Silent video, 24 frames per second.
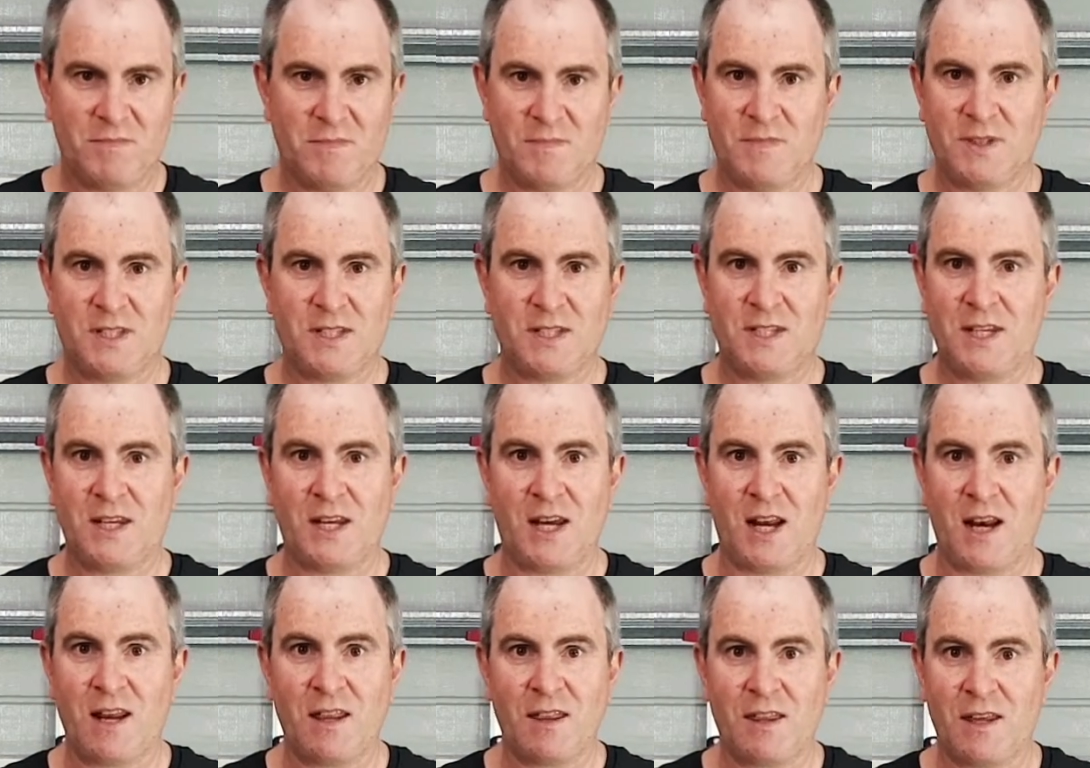Stick
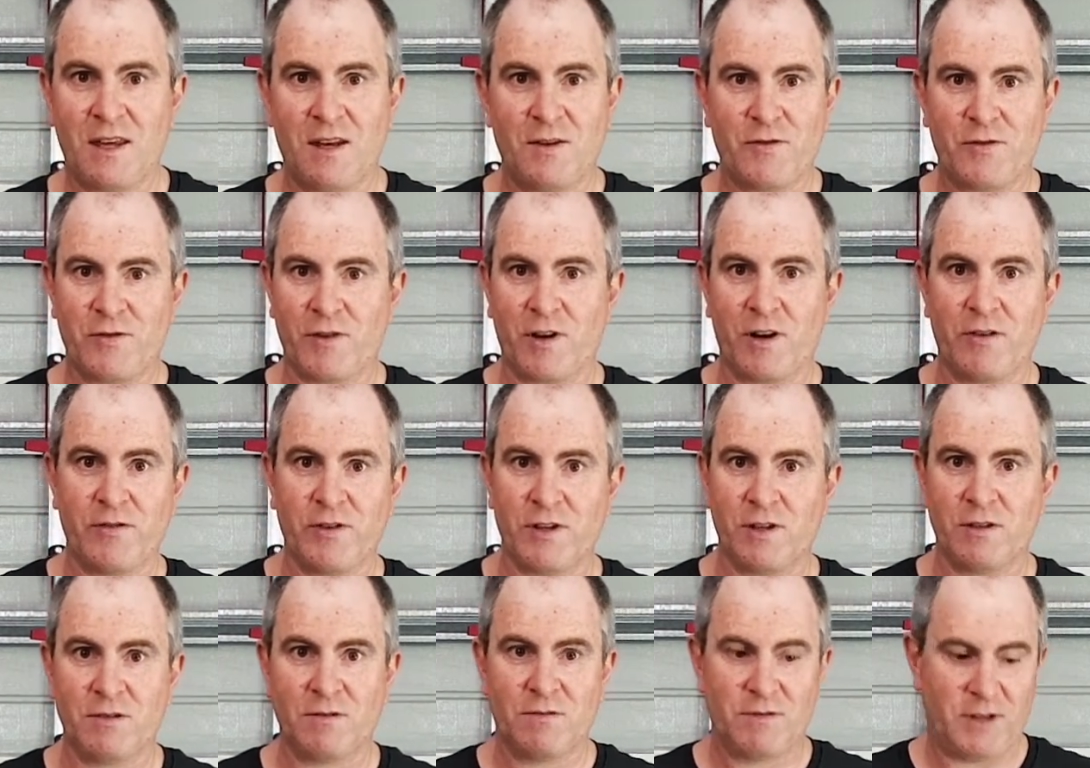anything in front of
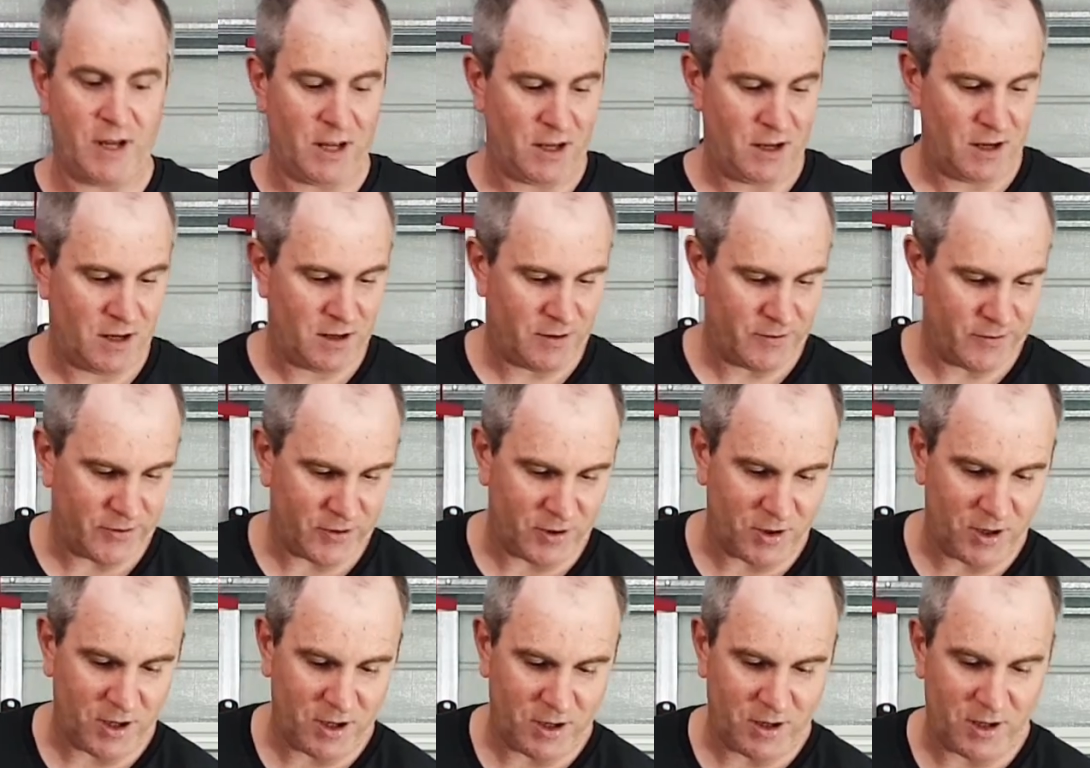it that you can
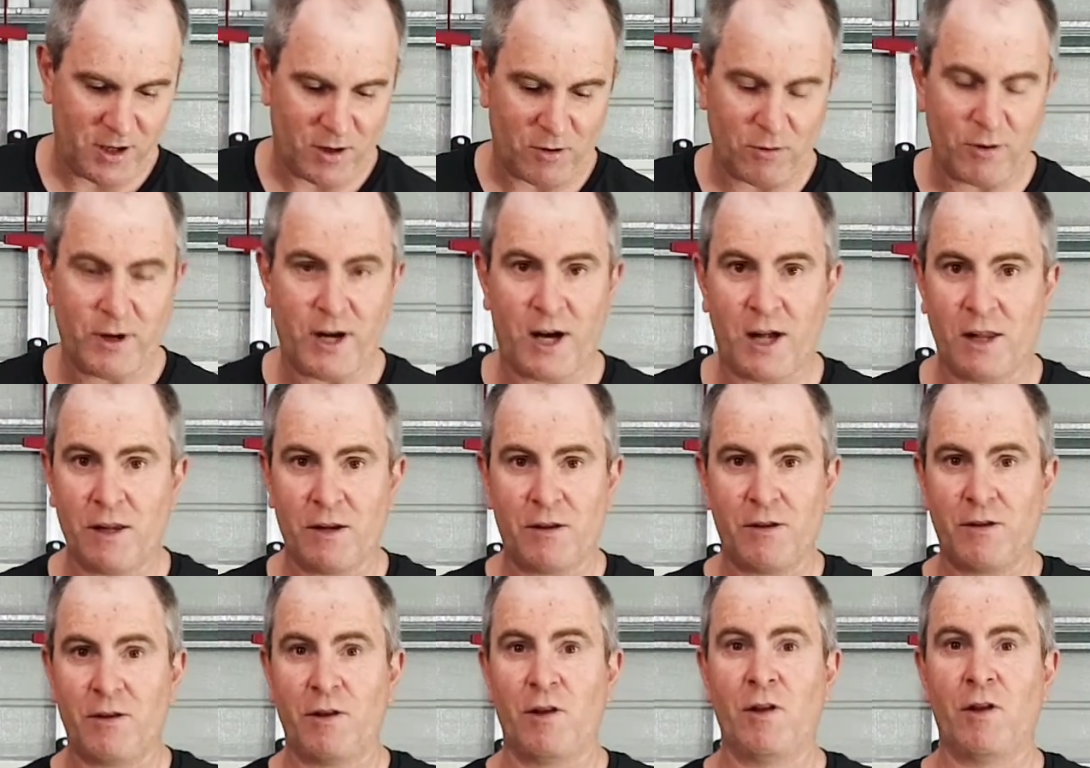find that'll
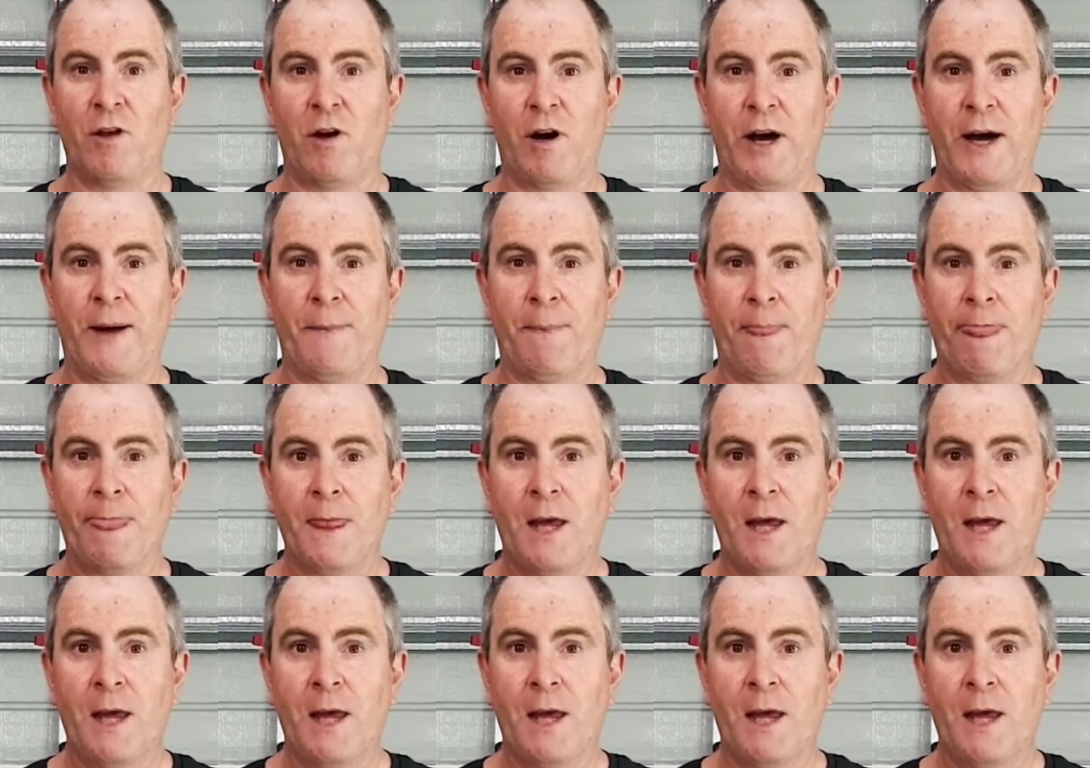color the light.